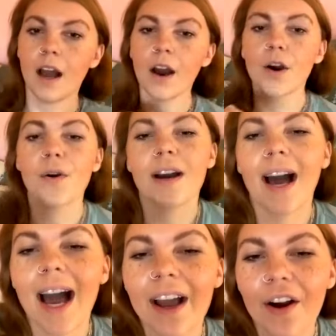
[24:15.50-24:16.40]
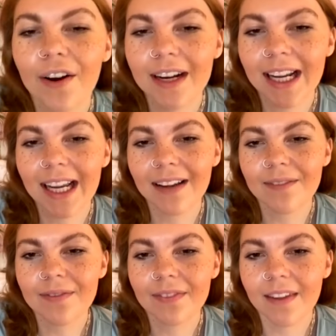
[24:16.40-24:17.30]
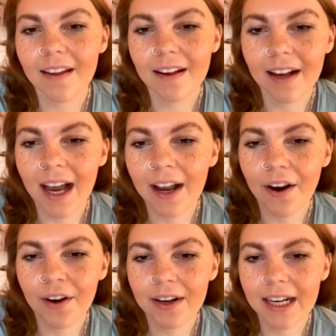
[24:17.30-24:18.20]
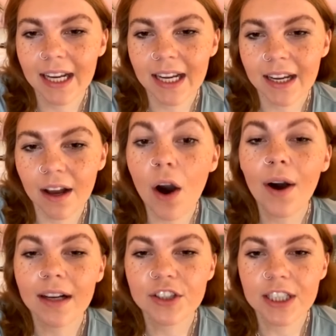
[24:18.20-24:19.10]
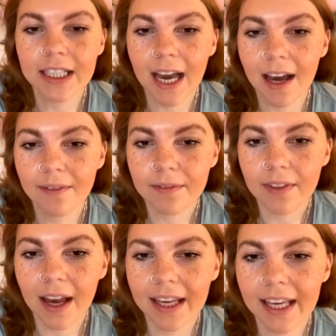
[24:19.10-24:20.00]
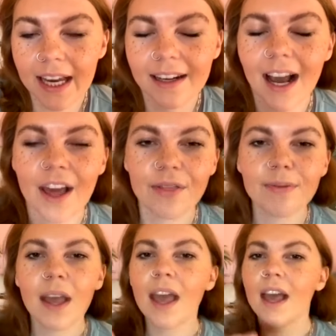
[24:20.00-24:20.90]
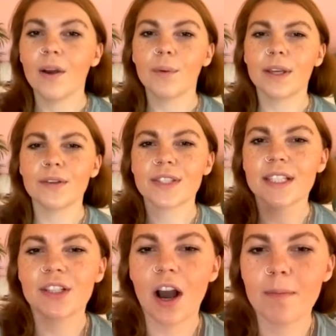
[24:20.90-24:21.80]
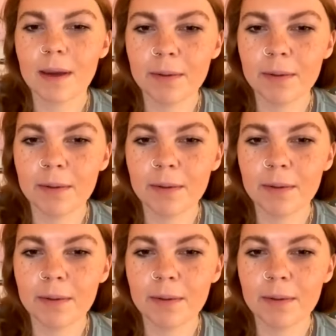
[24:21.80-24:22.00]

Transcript: oh, I already, I already, oh, actually, yeah, I can. I, we used to not be